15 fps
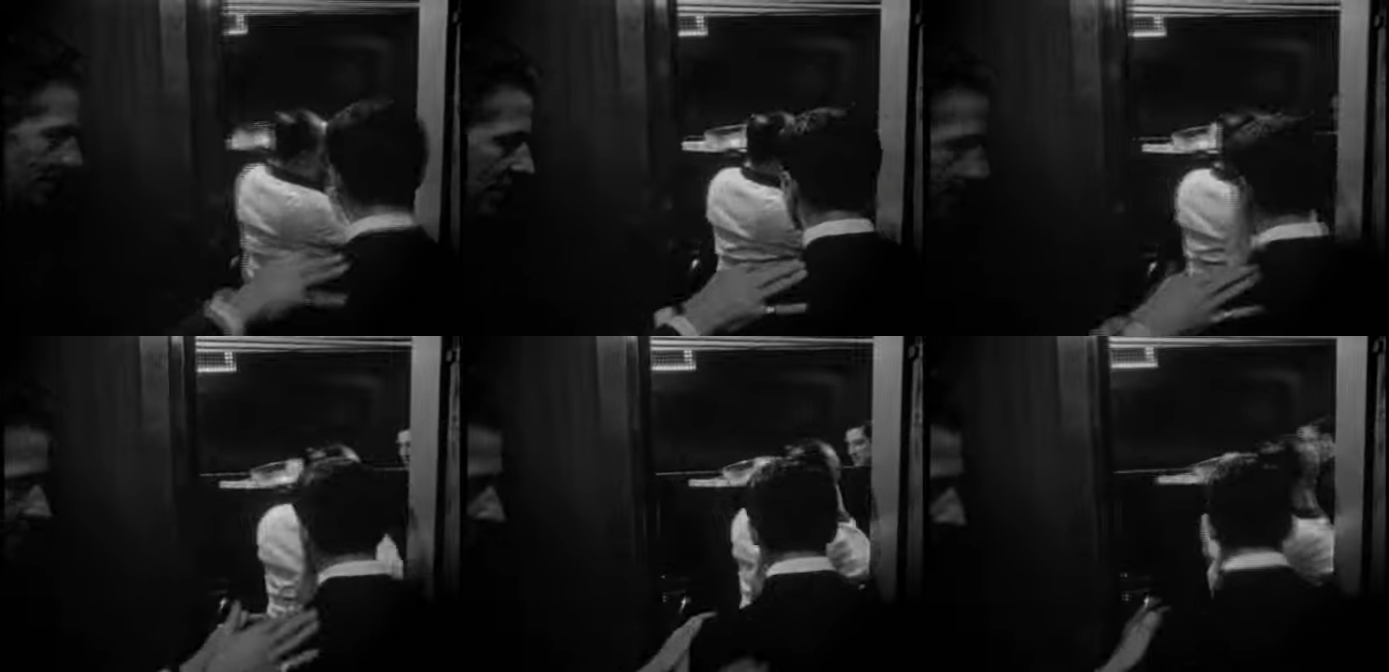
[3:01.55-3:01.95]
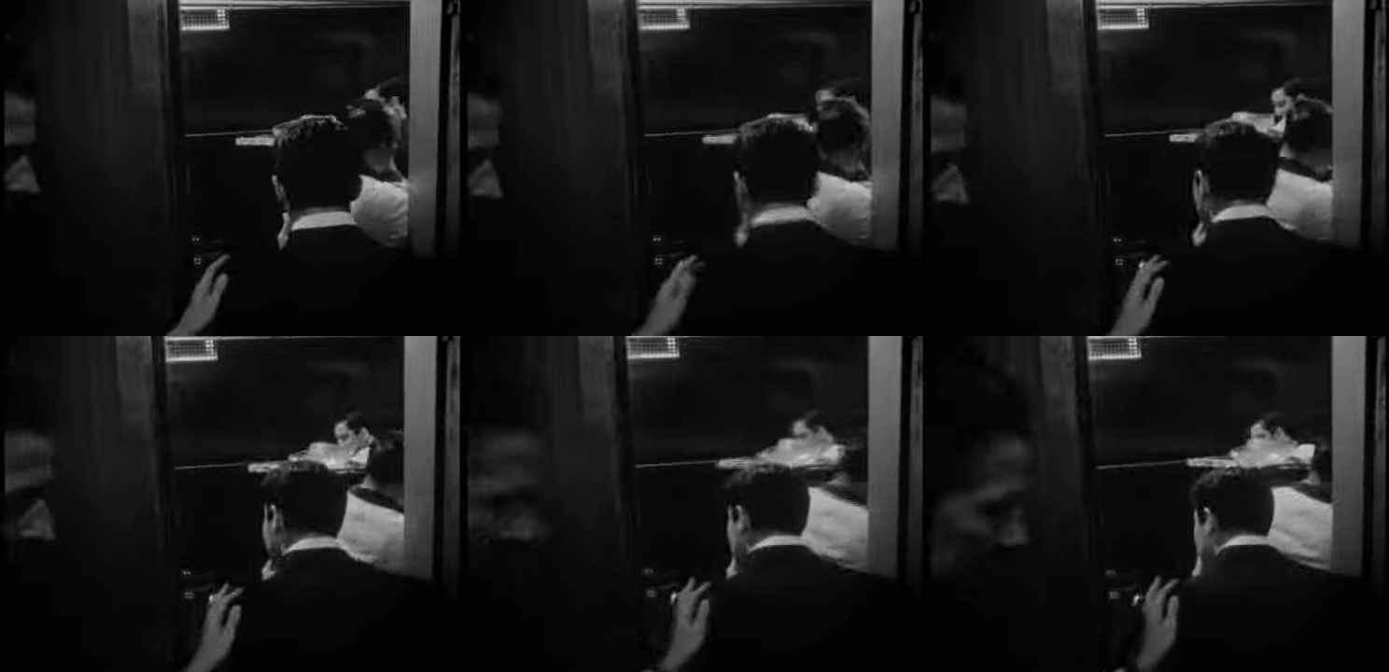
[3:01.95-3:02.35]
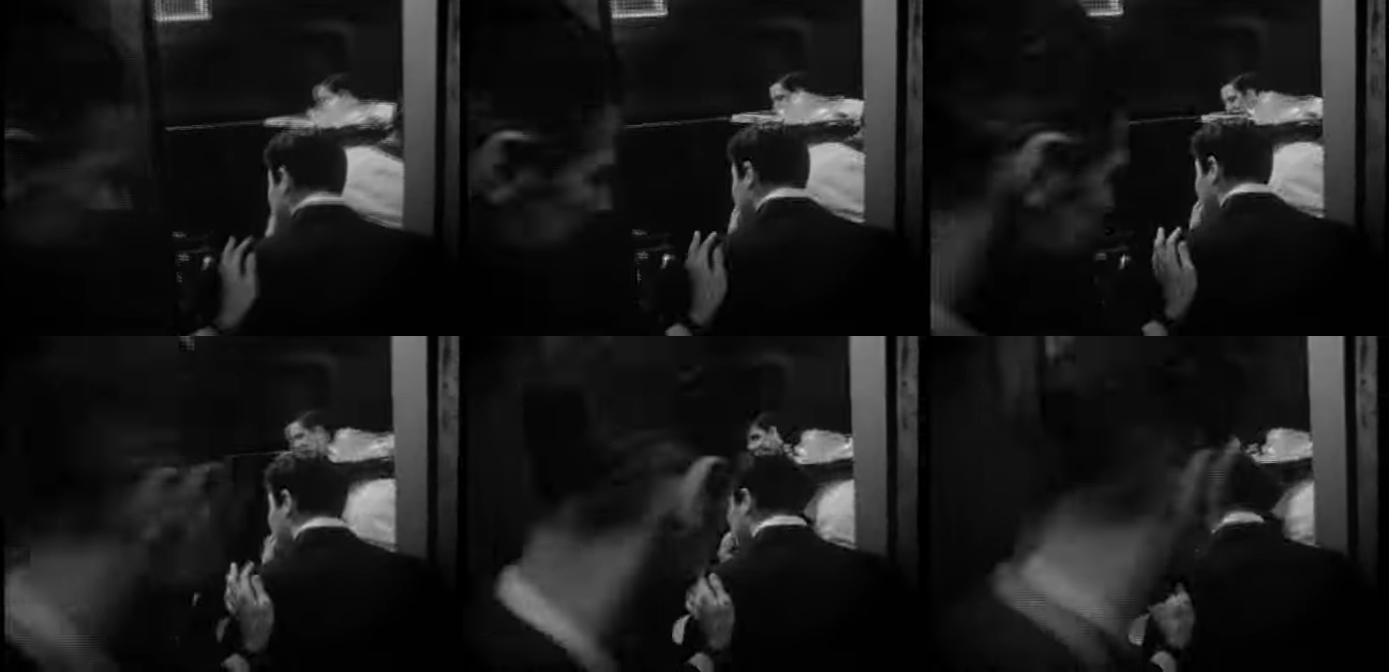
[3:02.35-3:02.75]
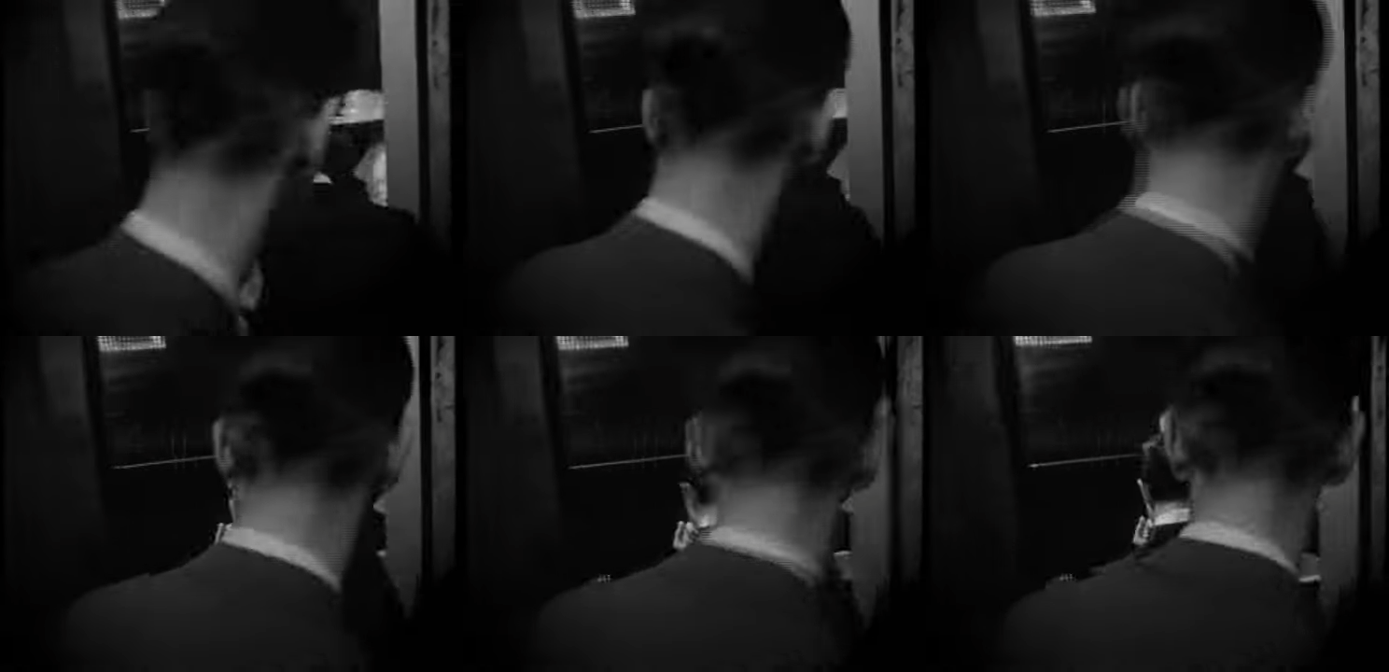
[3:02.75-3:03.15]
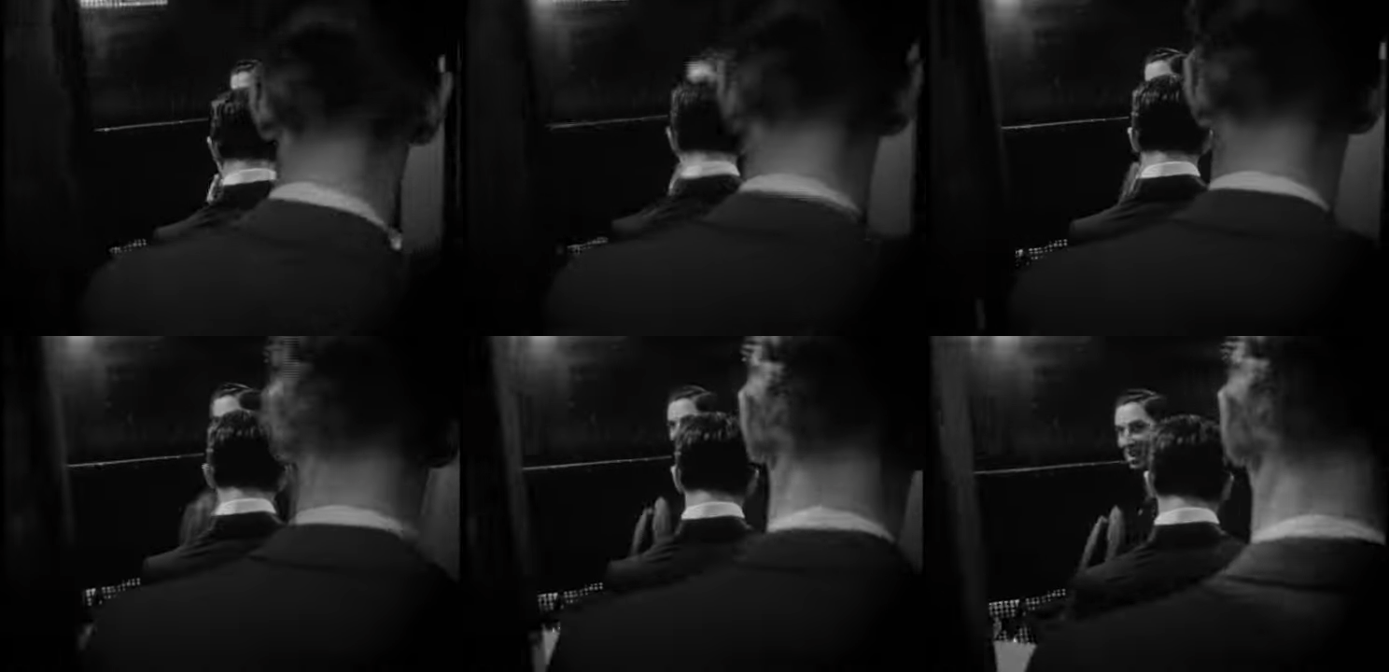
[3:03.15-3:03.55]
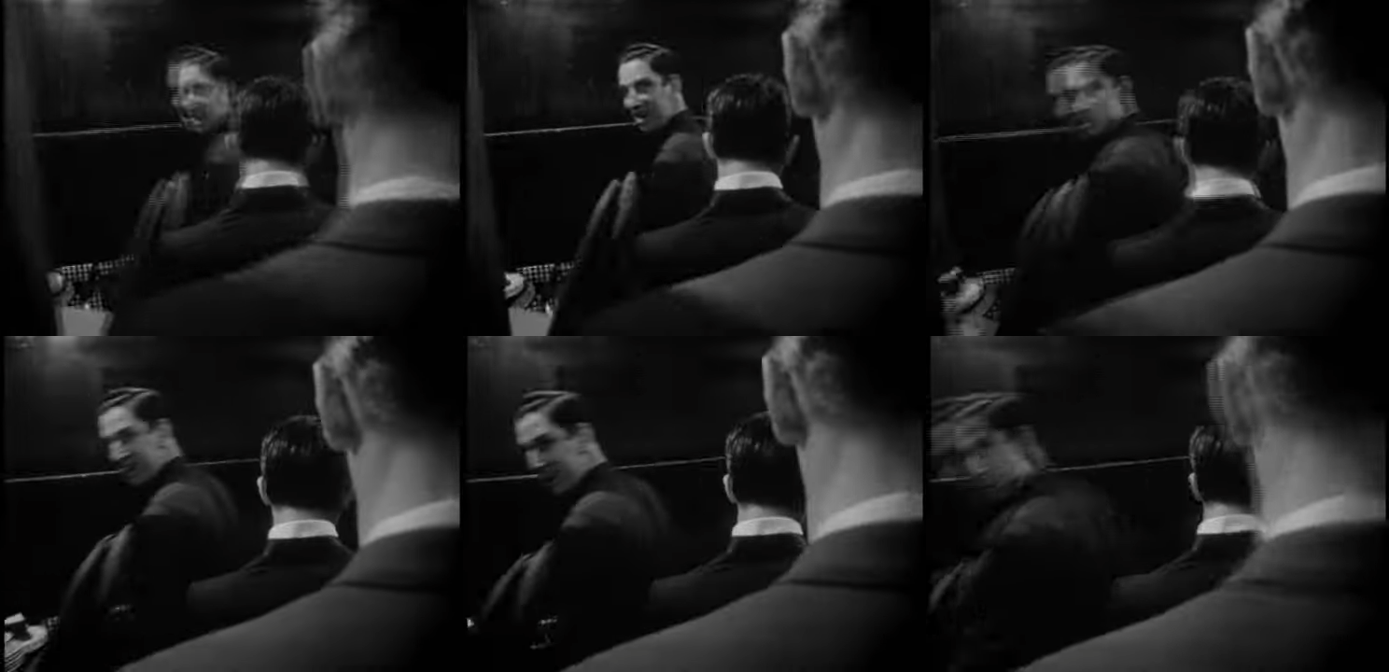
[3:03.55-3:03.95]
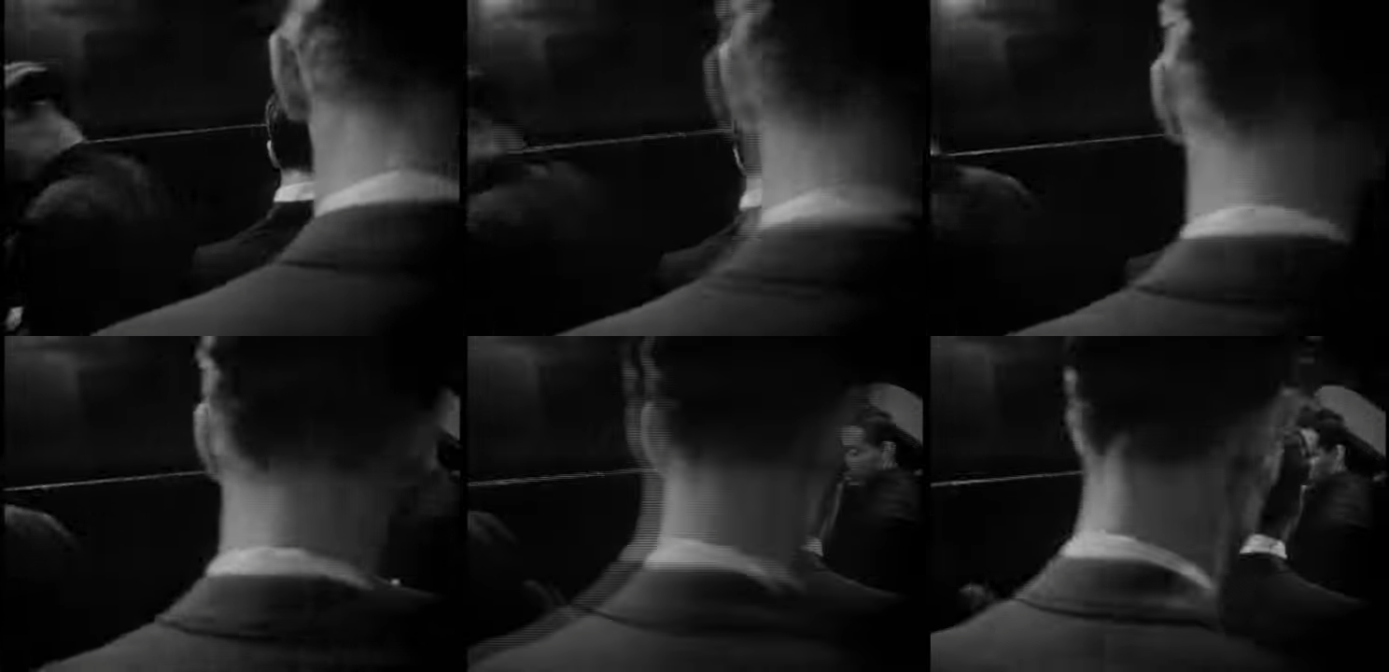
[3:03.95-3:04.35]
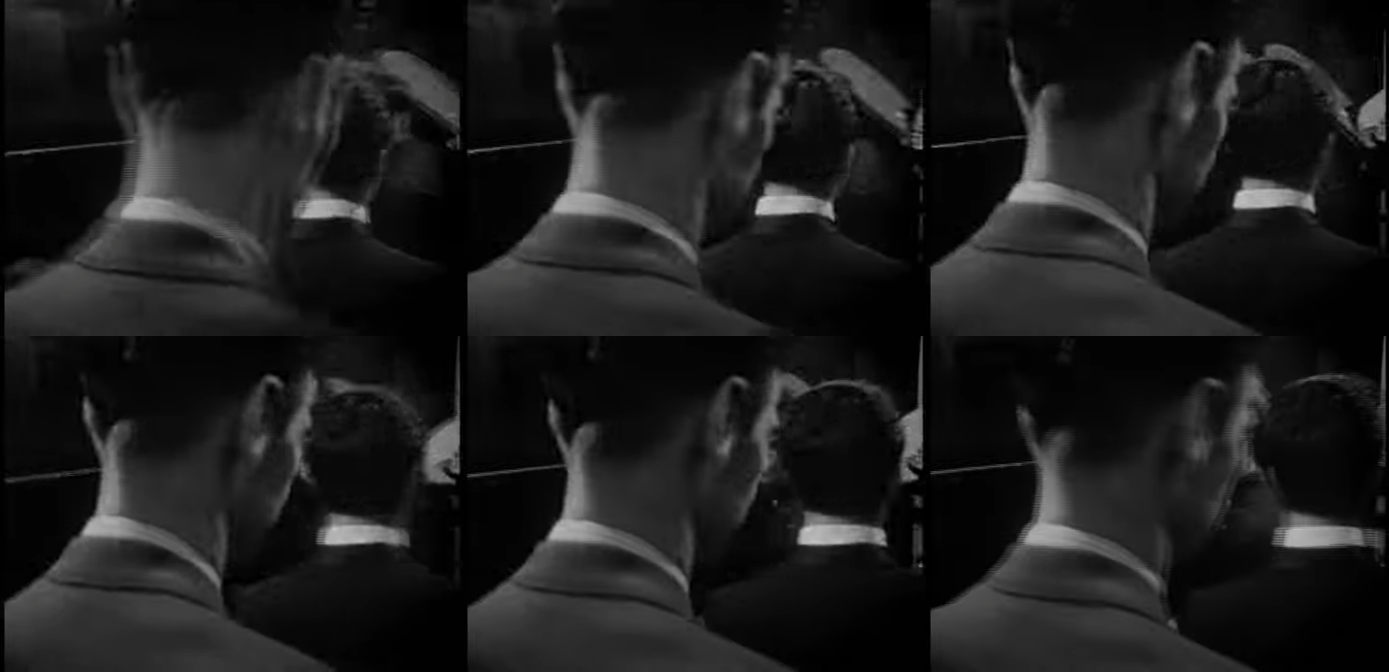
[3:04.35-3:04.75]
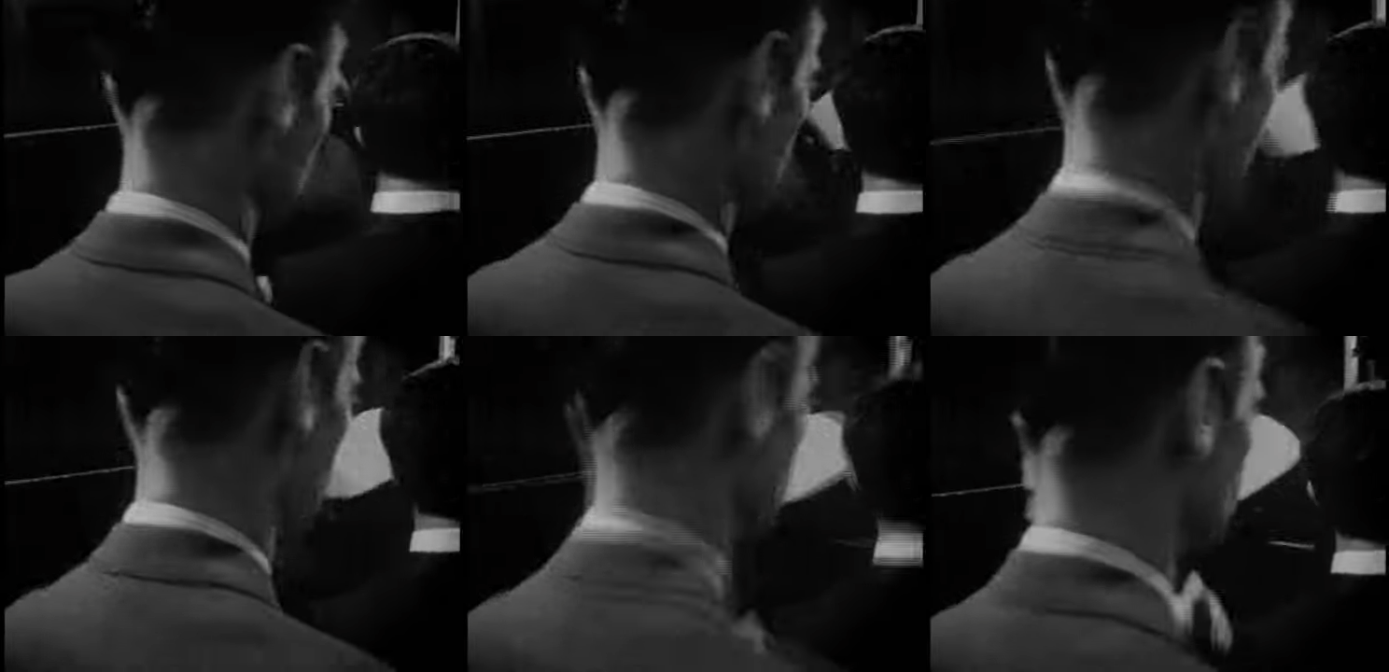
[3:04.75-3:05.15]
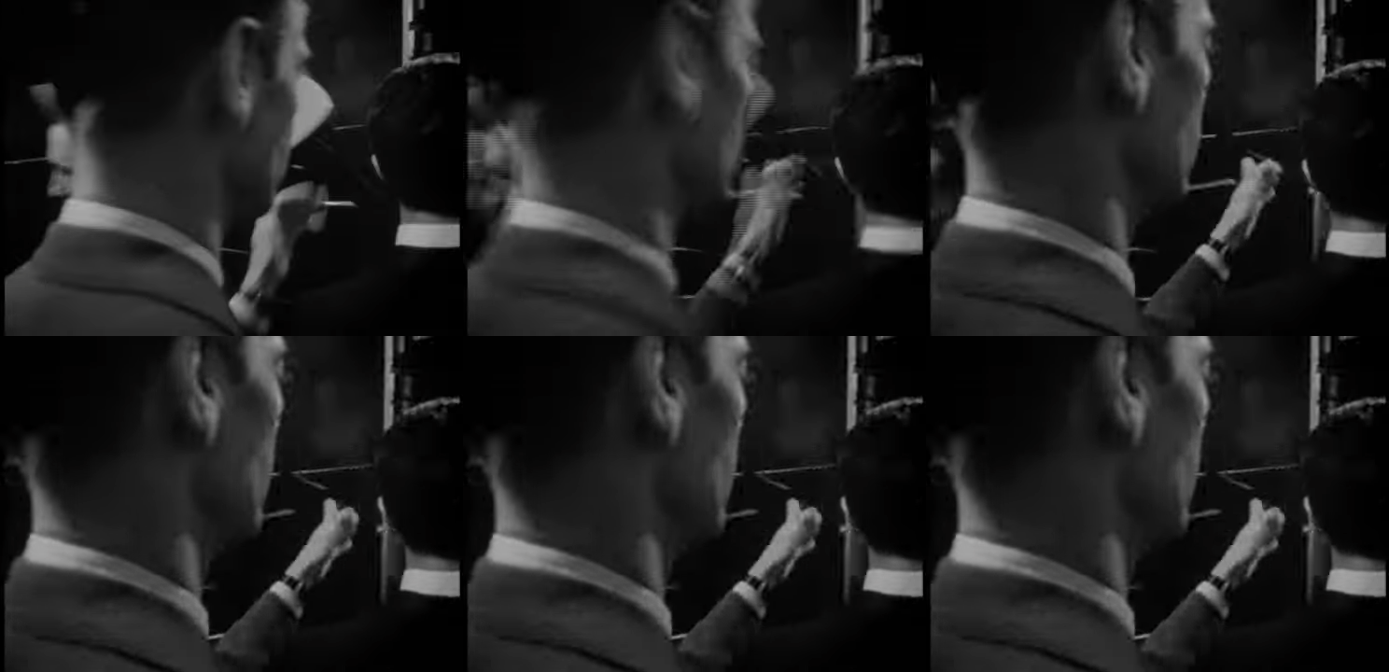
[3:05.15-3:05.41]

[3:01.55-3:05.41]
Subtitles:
Nobody's mouth can be seen.